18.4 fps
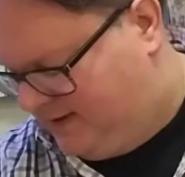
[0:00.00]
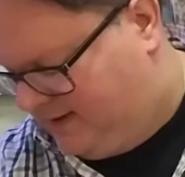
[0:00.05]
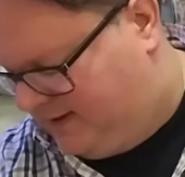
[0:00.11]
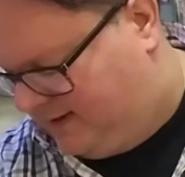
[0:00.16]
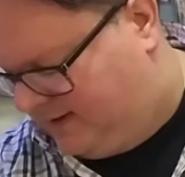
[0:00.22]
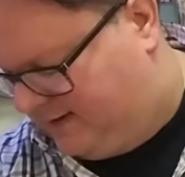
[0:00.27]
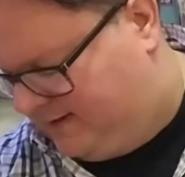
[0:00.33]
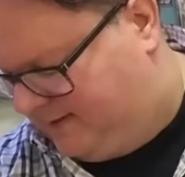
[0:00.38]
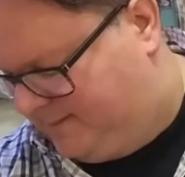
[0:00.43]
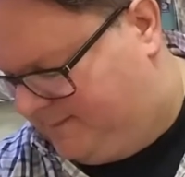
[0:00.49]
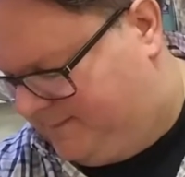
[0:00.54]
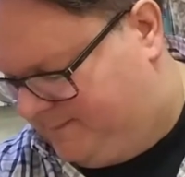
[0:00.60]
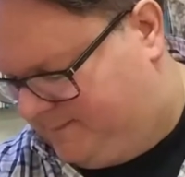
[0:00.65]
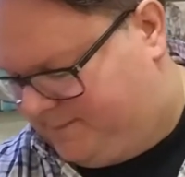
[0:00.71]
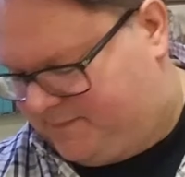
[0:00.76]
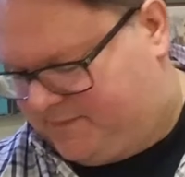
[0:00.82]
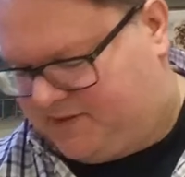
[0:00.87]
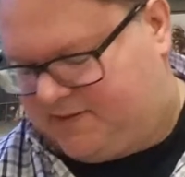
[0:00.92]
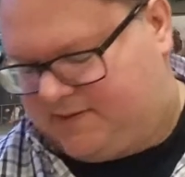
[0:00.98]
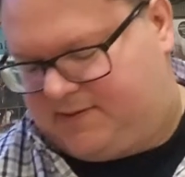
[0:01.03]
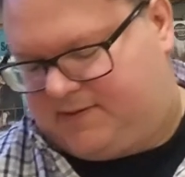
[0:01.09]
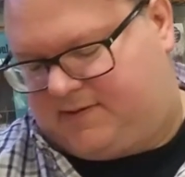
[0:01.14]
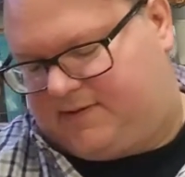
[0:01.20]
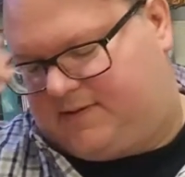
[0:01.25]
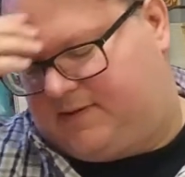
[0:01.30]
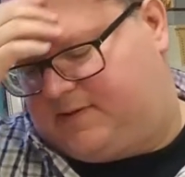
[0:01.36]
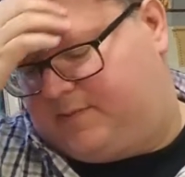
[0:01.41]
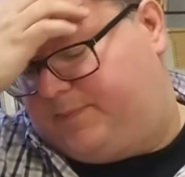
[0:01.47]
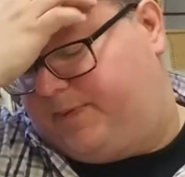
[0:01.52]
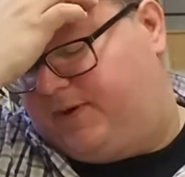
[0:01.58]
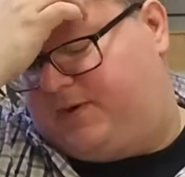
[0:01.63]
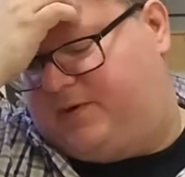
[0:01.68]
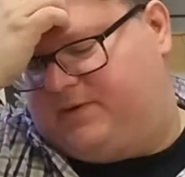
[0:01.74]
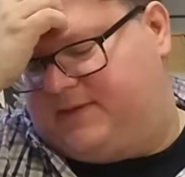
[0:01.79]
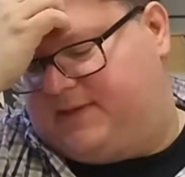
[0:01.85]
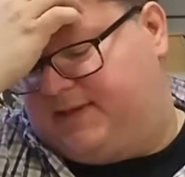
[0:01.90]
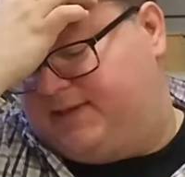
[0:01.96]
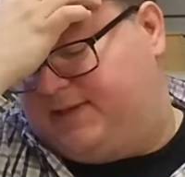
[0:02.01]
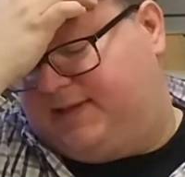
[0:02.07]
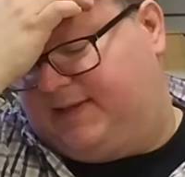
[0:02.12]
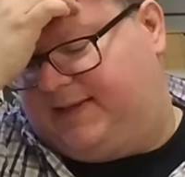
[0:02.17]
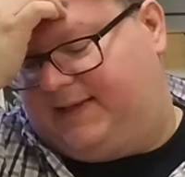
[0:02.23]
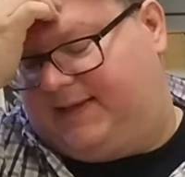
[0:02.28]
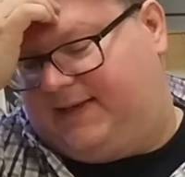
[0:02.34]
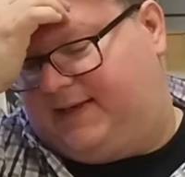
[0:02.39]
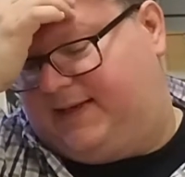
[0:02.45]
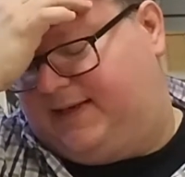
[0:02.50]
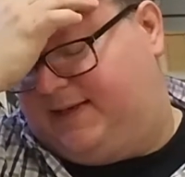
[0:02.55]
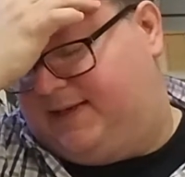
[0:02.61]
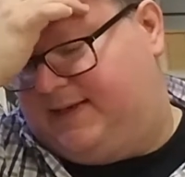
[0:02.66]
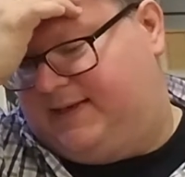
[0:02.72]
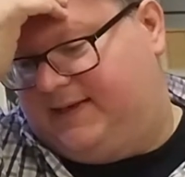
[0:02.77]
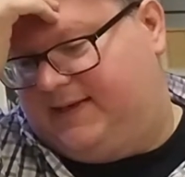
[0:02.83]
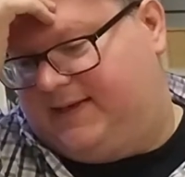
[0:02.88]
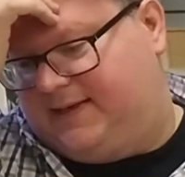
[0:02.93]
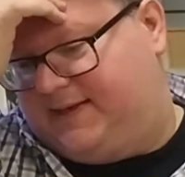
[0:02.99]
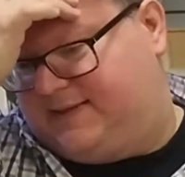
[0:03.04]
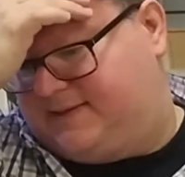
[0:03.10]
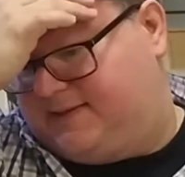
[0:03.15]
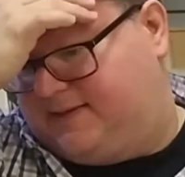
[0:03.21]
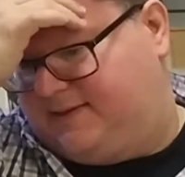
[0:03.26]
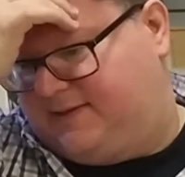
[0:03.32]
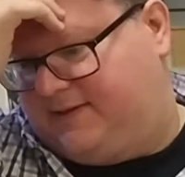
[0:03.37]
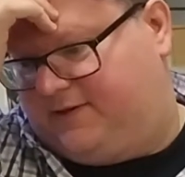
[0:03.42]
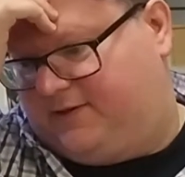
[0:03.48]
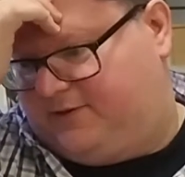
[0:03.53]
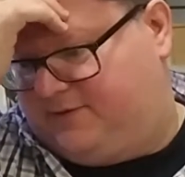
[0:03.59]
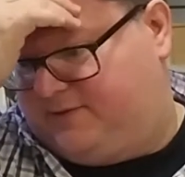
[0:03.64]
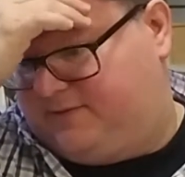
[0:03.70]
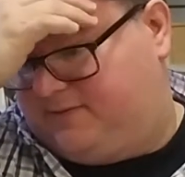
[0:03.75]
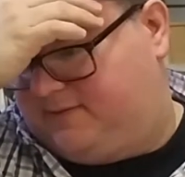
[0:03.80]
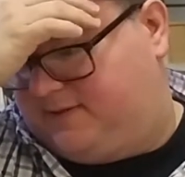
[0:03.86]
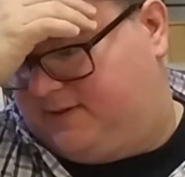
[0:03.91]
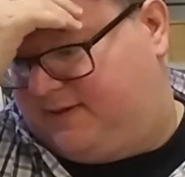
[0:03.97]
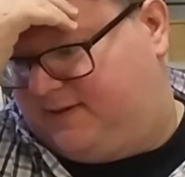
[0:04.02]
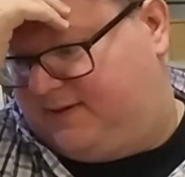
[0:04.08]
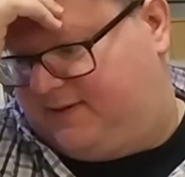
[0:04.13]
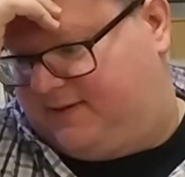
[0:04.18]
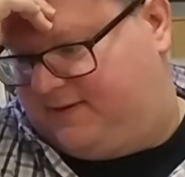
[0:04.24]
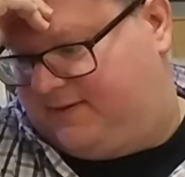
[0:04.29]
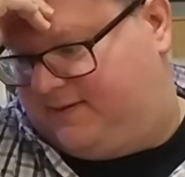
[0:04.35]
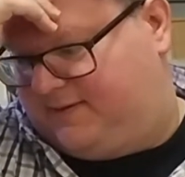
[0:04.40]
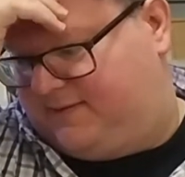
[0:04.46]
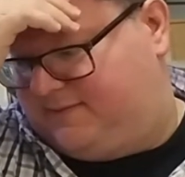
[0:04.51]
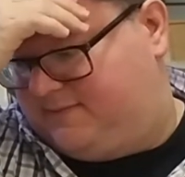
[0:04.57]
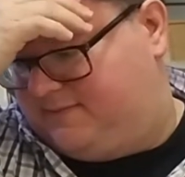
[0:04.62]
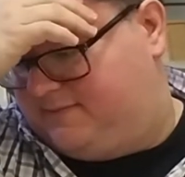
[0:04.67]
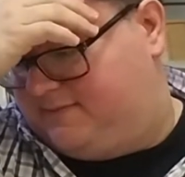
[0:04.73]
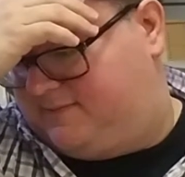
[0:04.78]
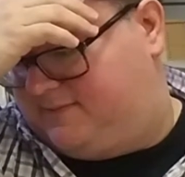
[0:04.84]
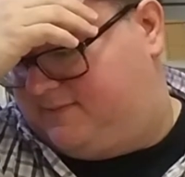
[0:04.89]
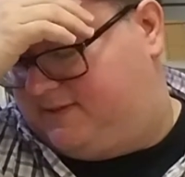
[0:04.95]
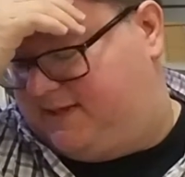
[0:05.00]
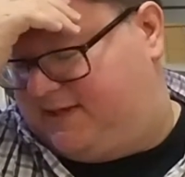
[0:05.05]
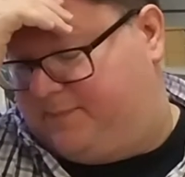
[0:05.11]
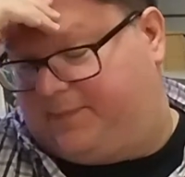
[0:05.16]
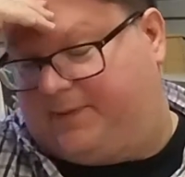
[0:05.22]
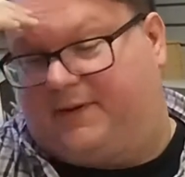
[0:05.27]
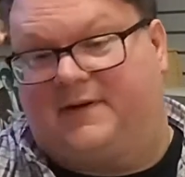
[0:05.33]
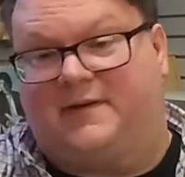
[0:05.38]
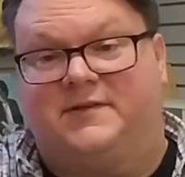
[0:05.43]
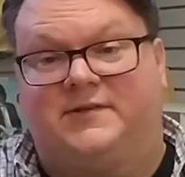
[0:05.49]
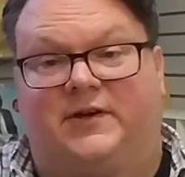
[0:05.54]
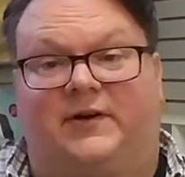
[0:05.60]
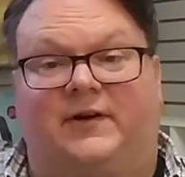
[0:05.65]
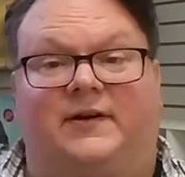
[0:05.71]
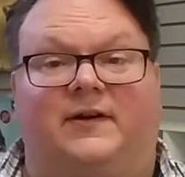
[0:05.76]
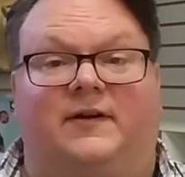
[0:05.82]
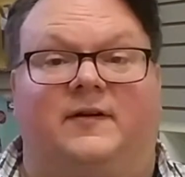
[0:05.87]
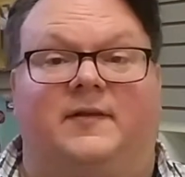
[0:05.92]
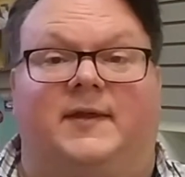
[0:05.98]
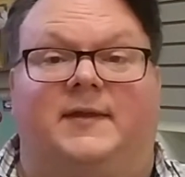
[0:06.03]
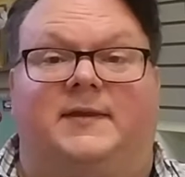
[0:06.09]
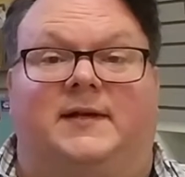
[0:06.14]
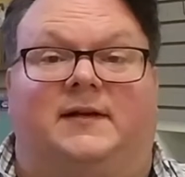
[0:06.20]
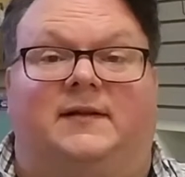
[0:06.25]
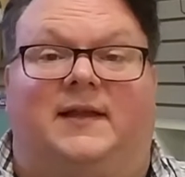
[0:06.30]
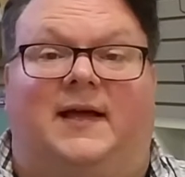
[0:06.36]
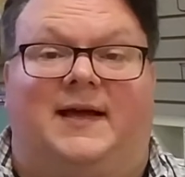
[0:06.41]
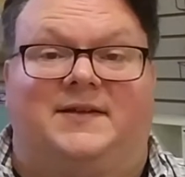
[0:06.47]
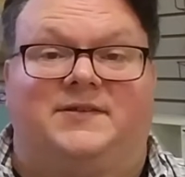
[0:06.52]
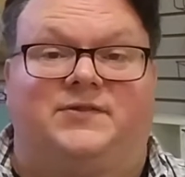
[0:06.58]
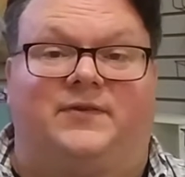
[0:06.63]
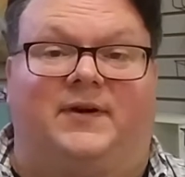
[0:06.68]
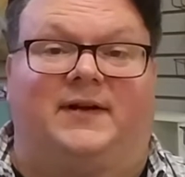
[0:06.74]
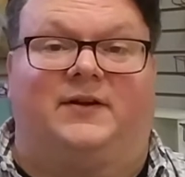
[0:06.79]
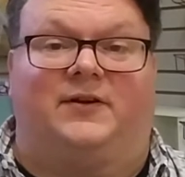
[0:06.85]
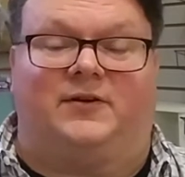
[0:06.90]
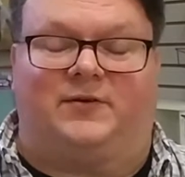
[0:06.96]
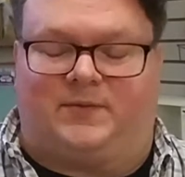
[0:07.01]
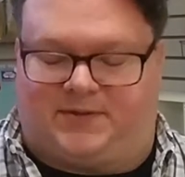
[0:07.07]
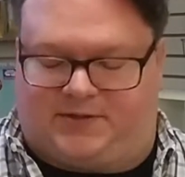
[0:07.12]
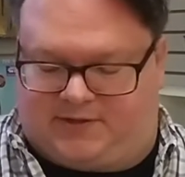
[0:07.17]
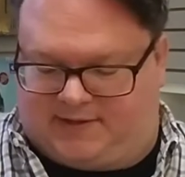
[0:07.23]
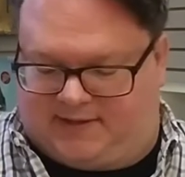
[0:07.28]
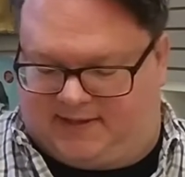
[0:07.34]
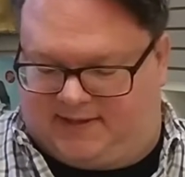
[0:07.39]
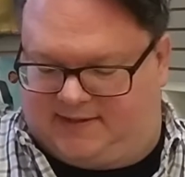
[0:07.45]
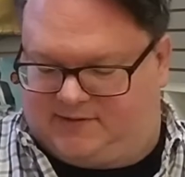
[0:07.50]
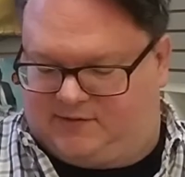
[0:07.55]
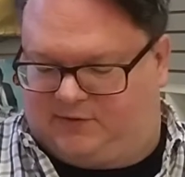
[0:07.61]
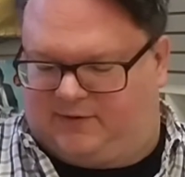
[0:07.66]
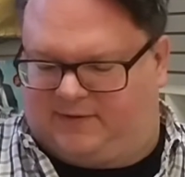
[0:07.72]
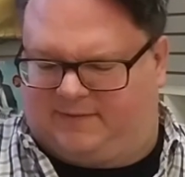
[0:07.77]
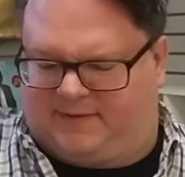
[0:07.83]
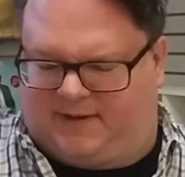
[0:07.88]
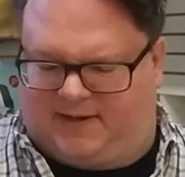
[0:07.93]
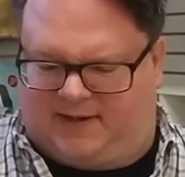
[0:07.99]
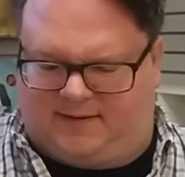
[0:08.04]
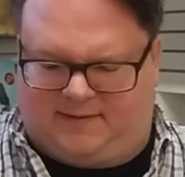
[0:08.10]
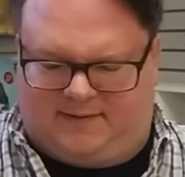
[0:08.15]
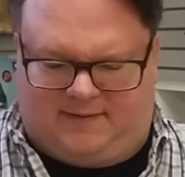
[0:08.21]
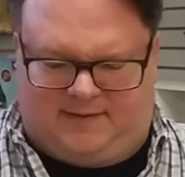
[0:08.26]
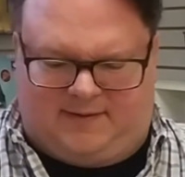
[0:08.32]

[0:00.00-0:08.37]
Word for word: Um, supposedly, it's a little uh, deeper and darker than their last record, which they sort of got